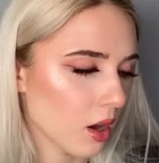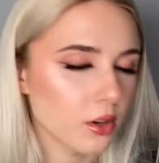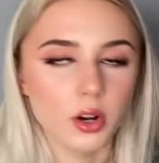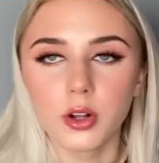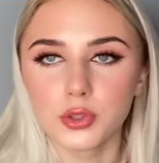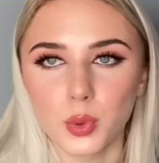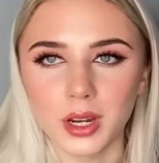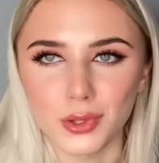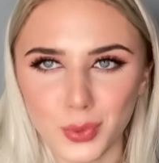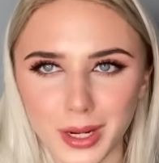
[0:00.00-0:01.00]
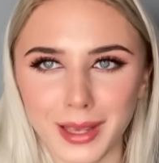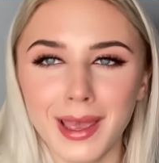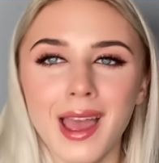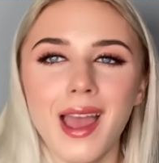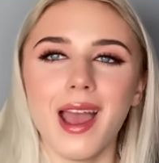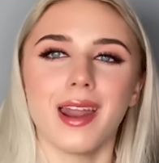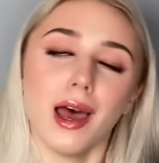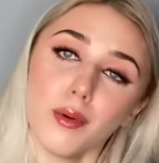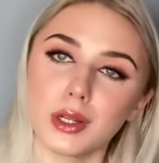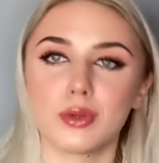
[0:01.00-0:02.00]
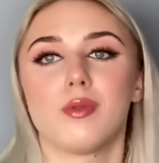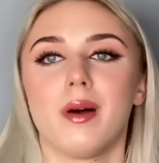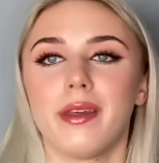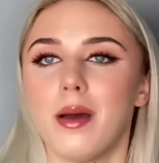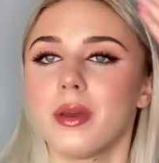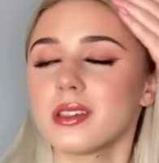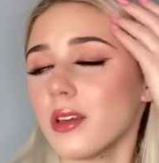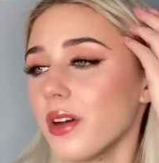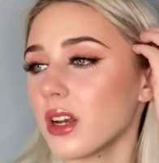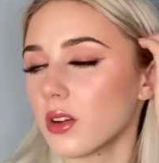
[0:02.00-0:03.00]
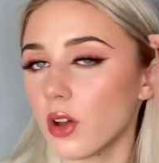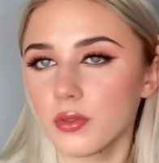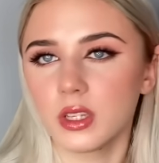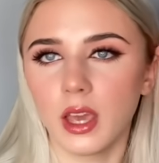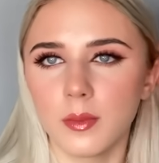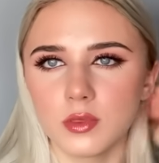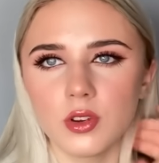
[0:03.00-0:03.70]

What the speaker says: Girl 2020. And I want to talk about that because I've had a lot of DMs.